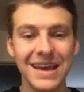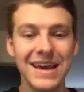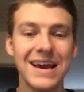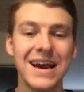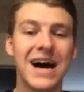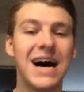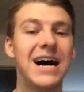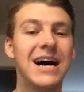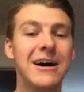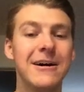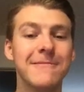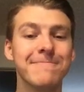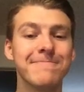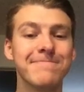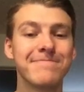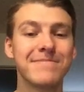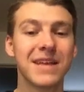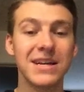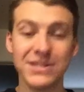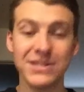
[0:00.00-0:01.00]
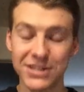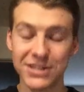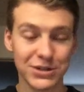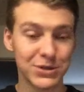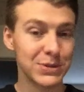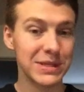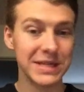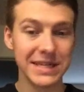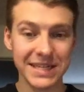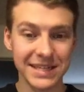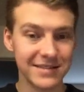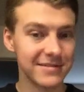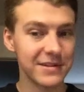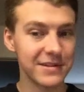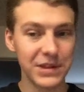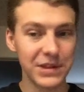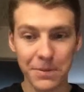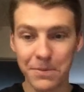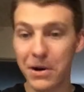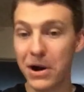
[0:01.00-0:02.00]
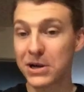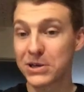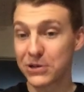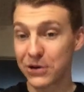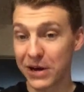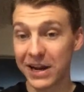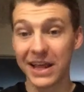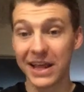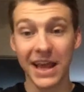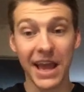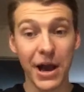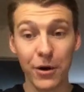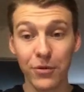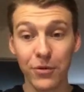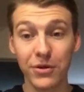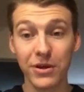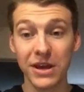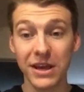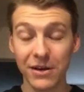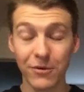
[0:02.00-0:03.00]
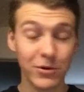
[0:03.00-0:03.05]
Additionally, the Bucs are getting healthy.